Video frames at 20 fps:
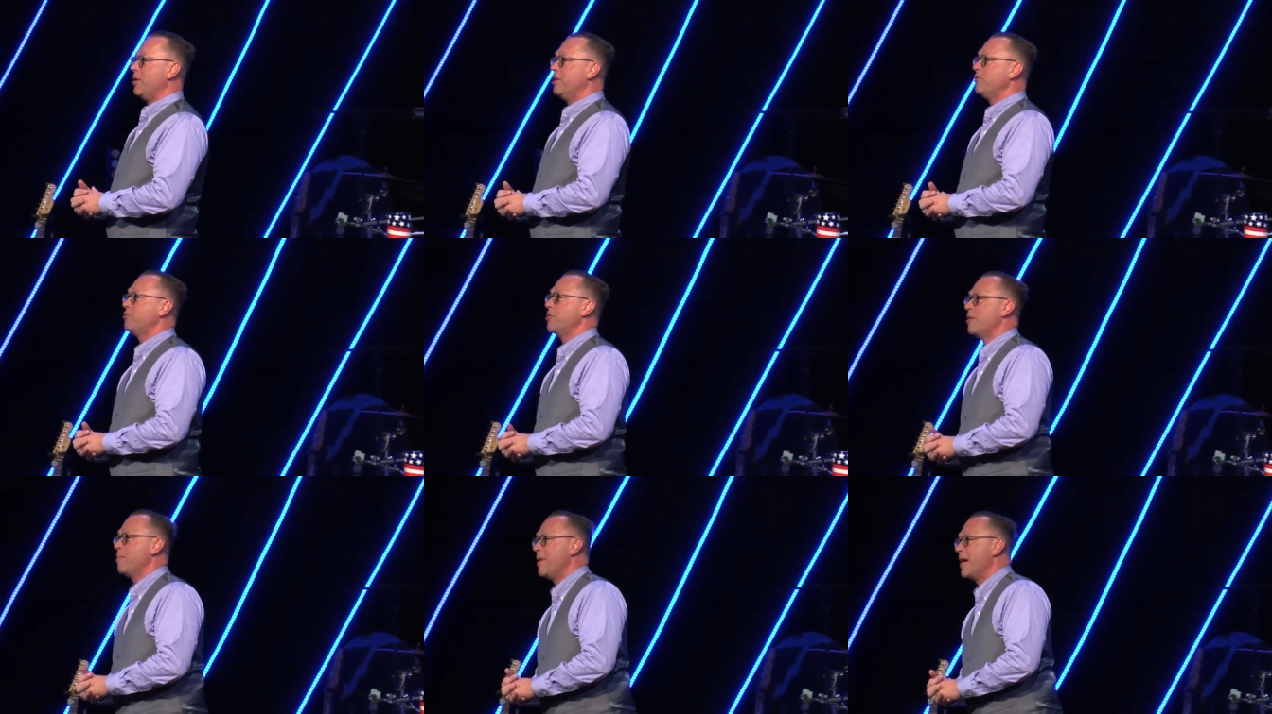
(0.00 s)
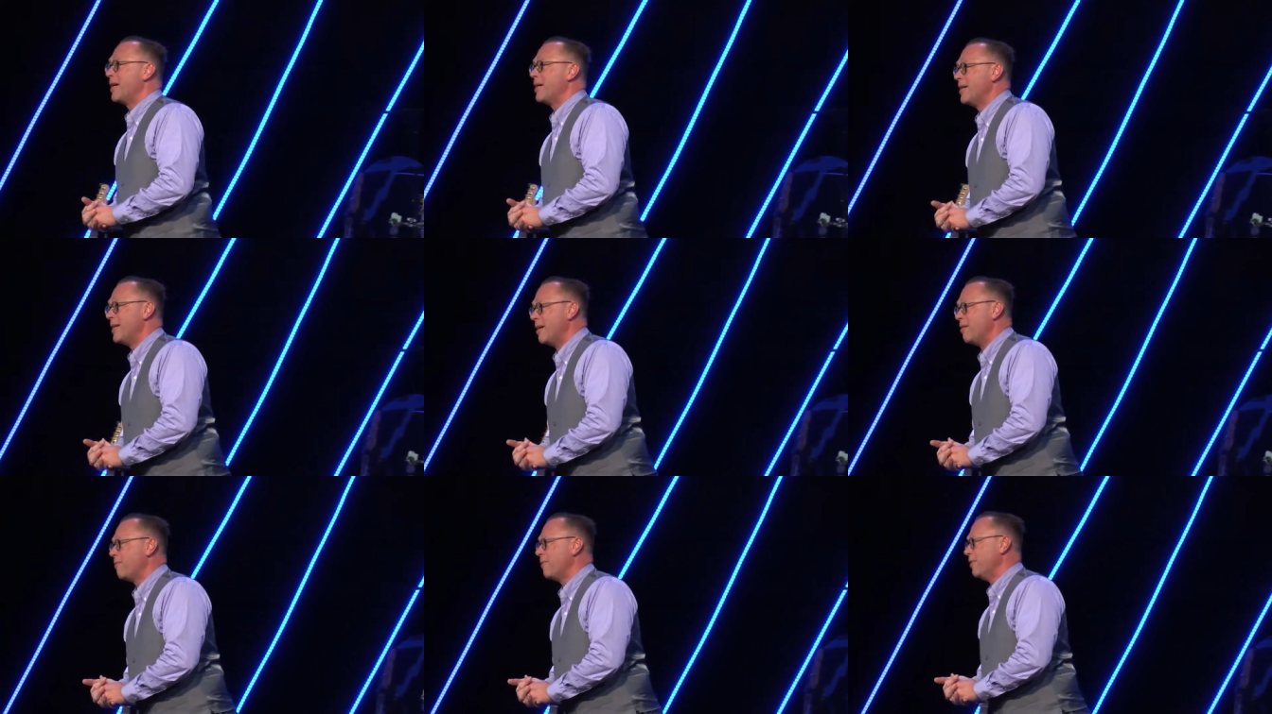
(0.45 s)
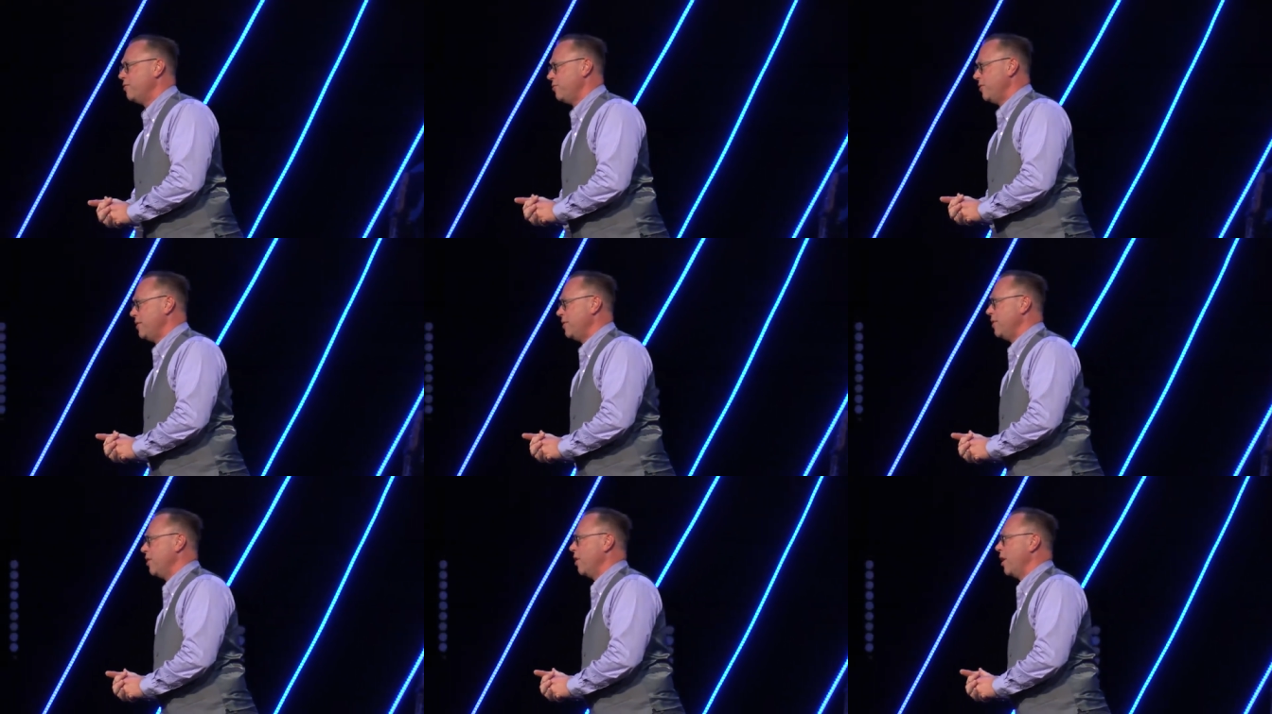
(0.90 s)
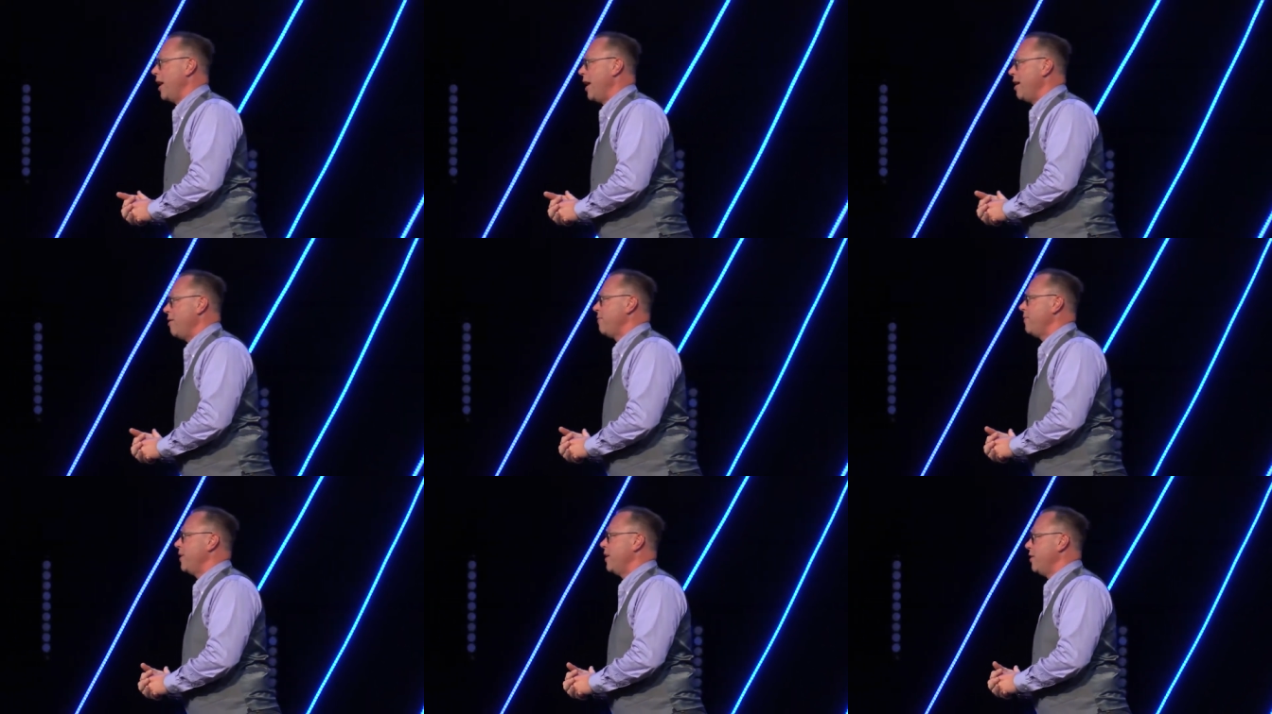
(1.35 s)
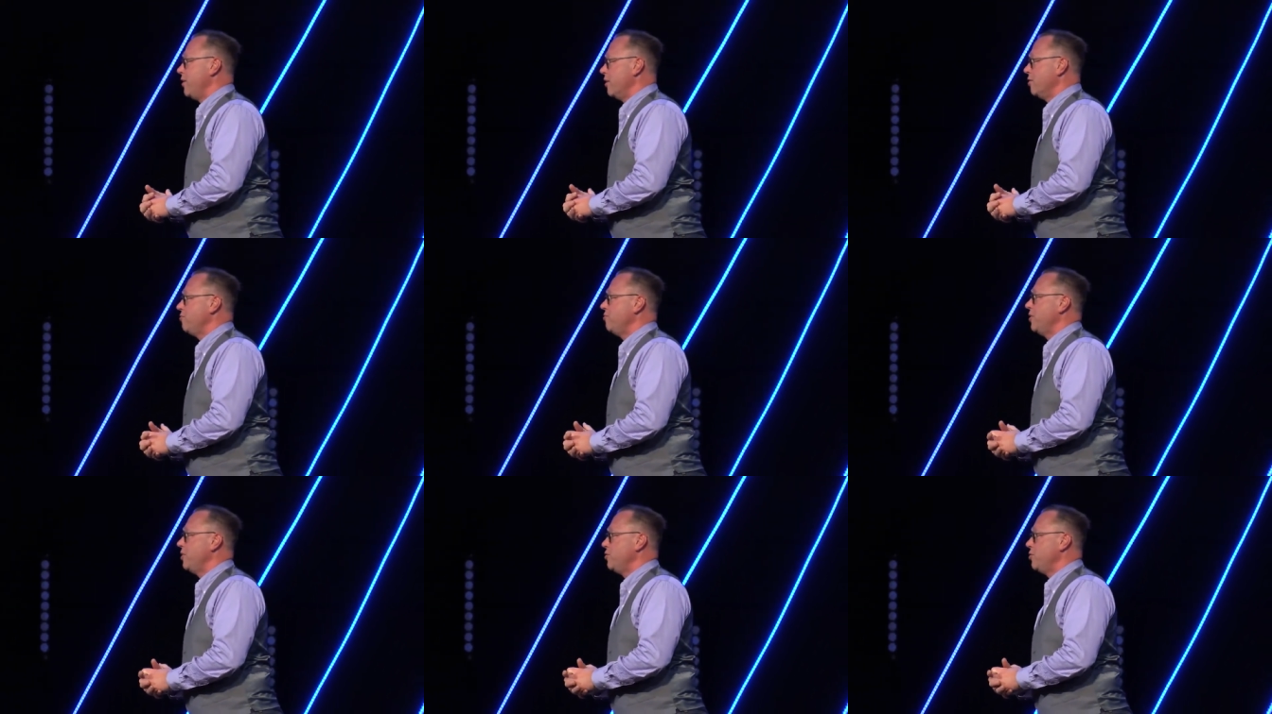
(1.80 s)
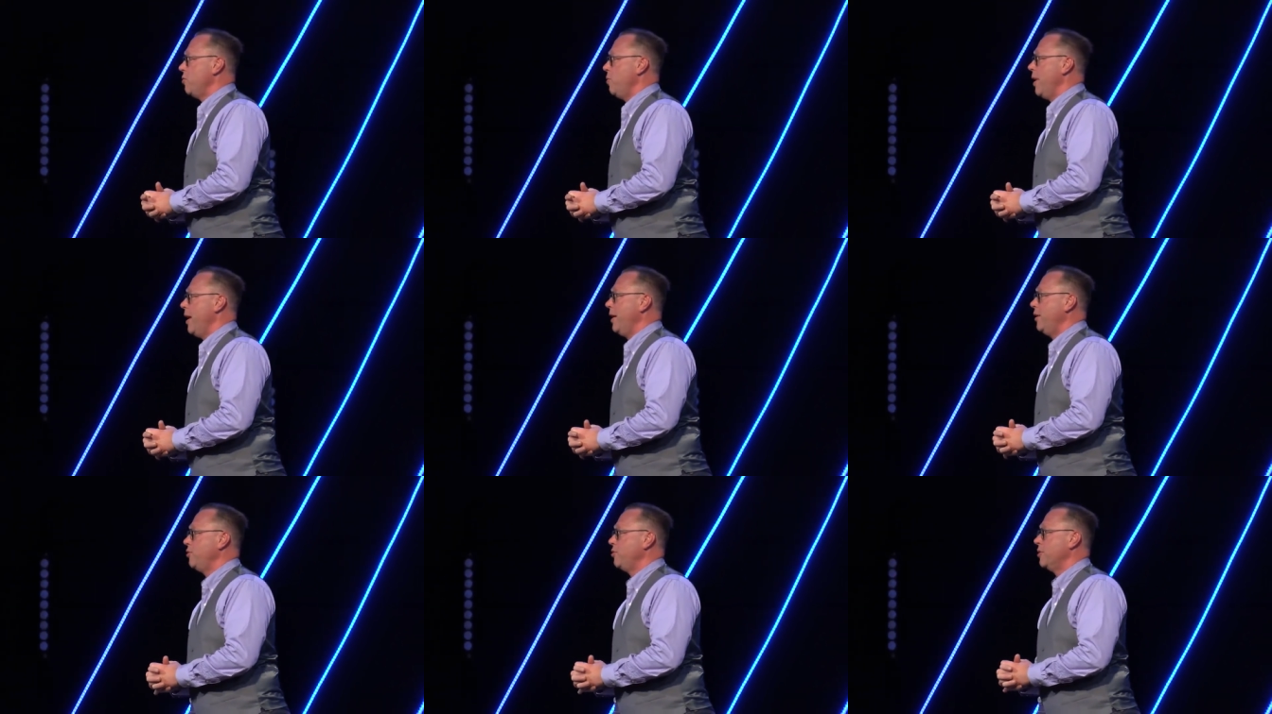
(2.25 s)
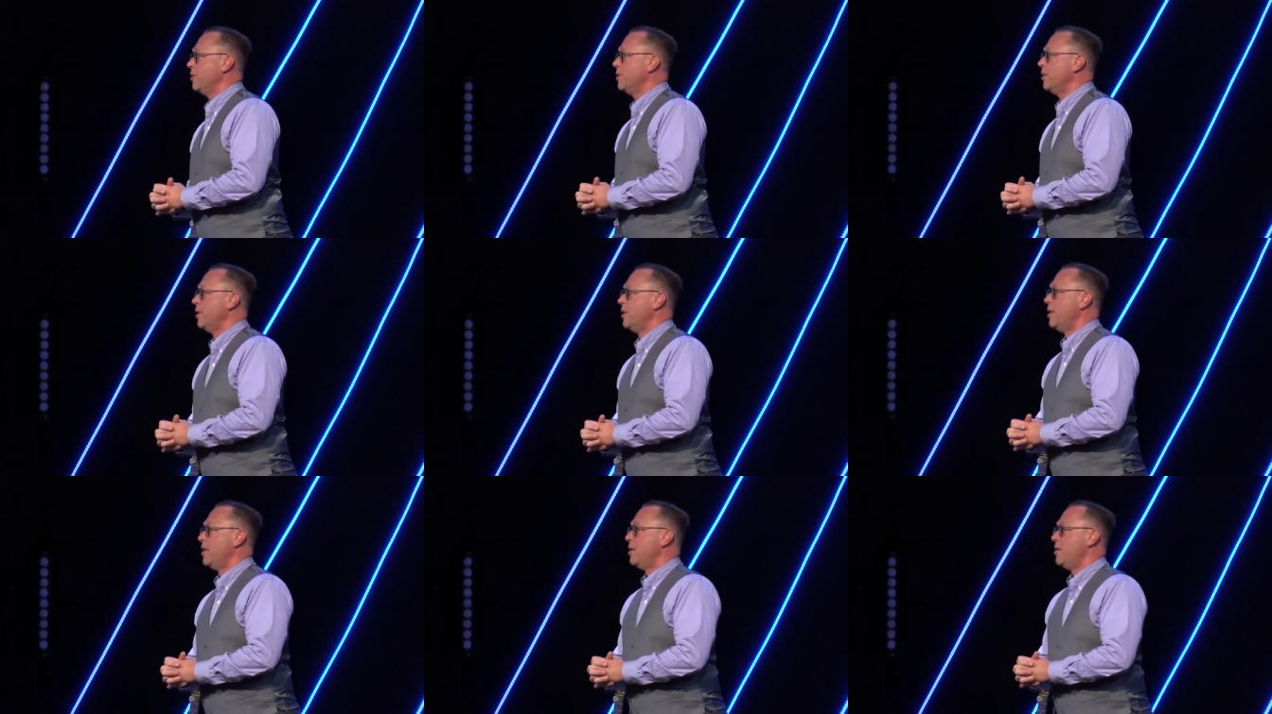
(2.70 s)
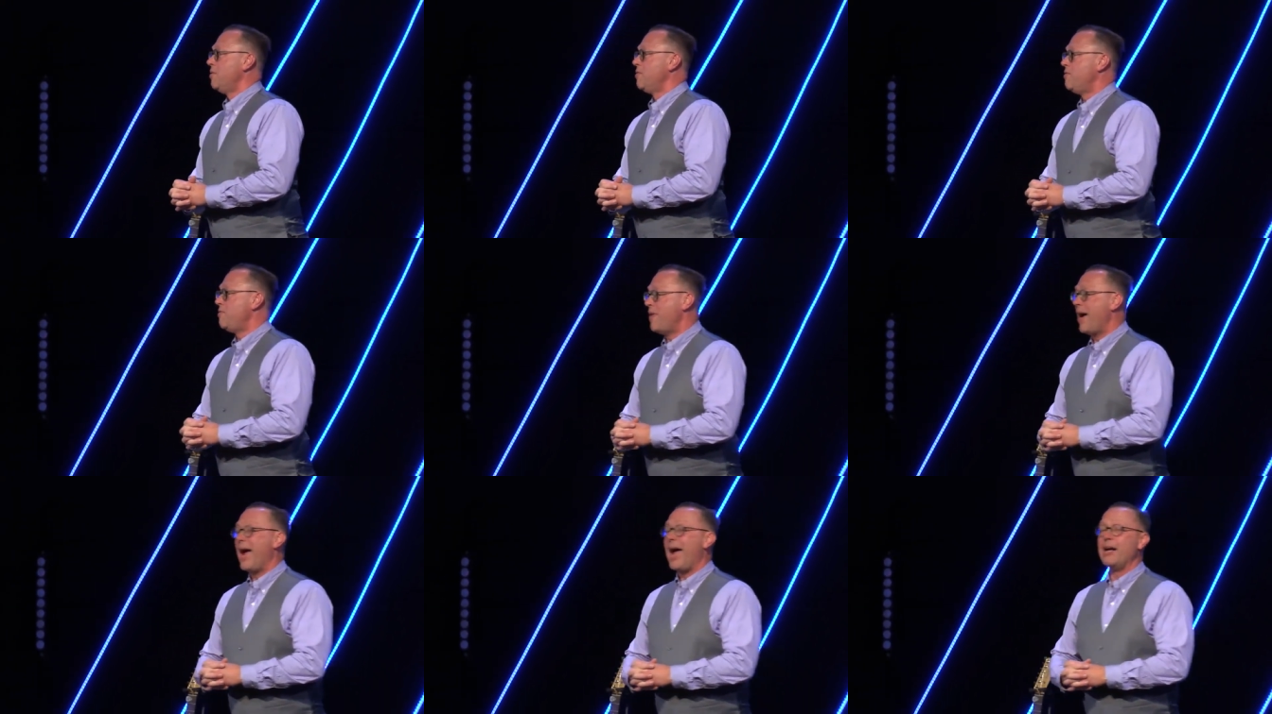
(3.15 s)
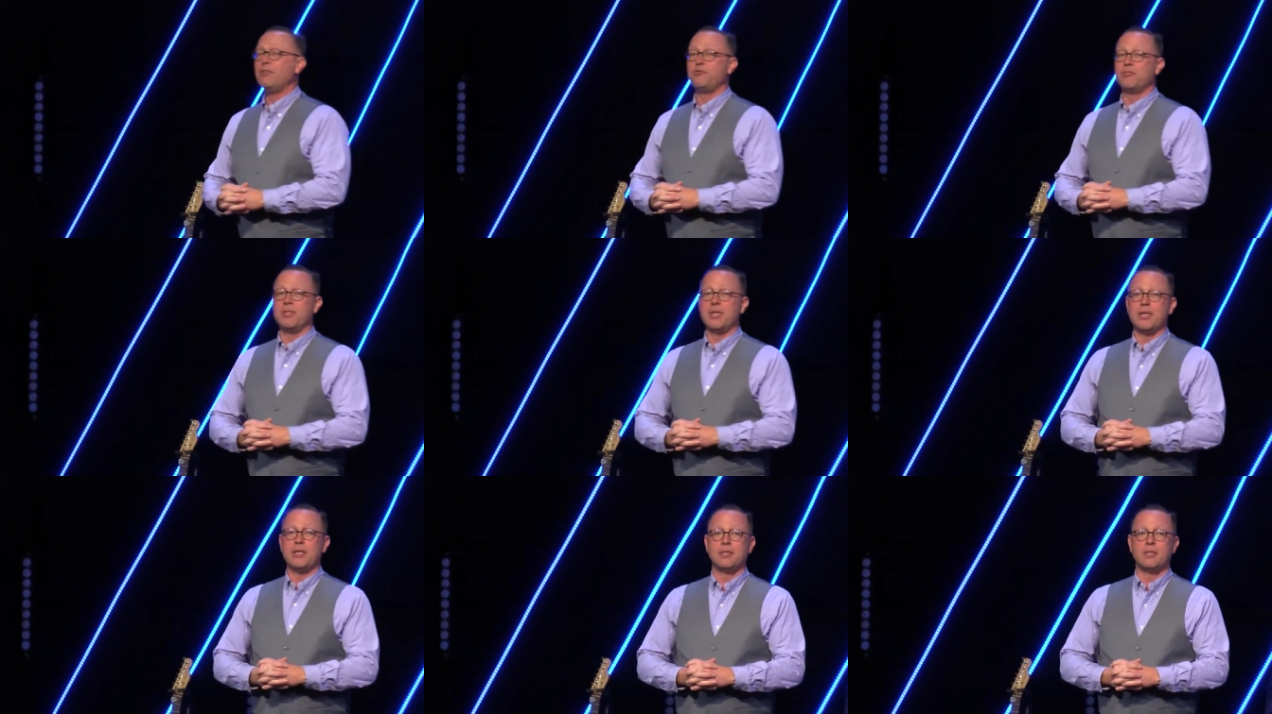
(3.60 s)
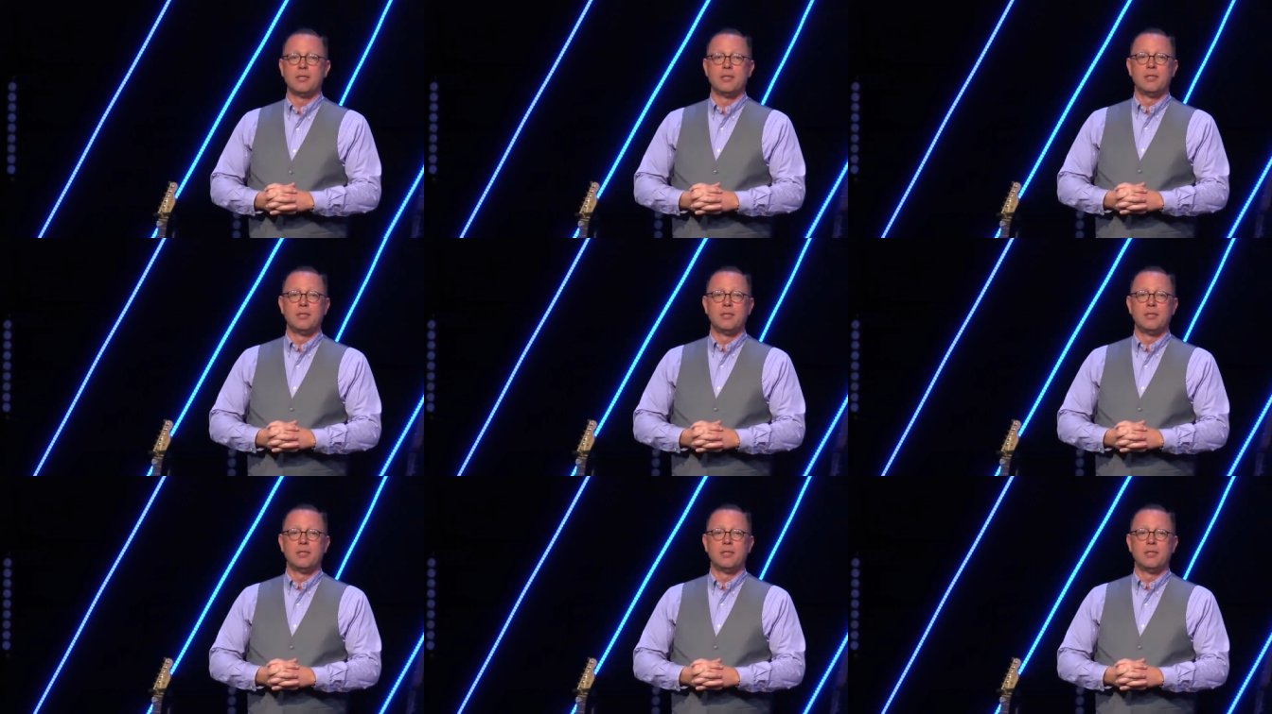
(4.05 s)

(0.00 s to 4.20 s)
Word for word: it's going to make a difference in your life and in your situation. Fasting,